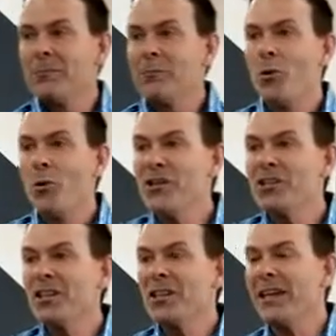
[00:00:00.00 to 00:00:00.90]
Boys
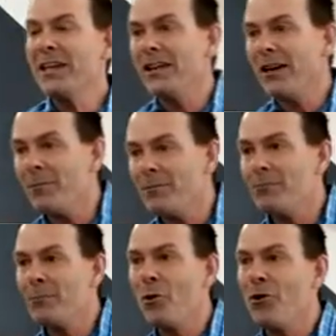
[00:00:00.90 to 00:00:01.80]
can
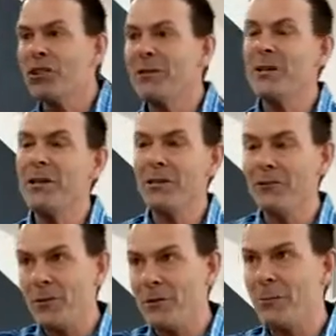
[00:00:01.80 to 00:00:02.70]
be
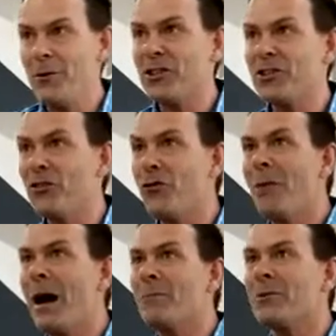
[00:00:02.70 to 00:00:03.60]
living with their single
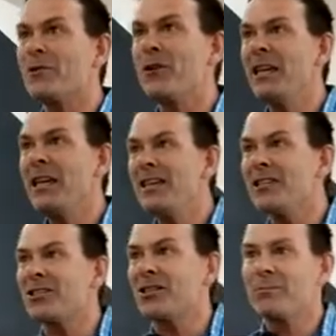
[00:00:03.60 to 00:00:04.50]
mums for
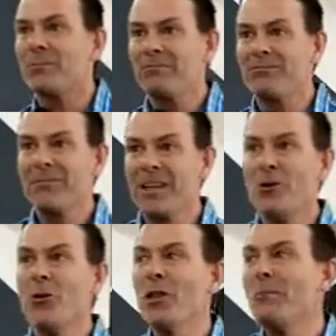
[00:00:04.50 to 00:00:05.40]
years, getting
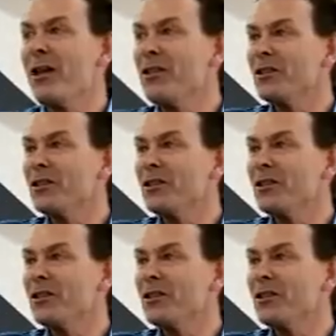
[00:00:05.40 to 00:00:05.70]
all their mother's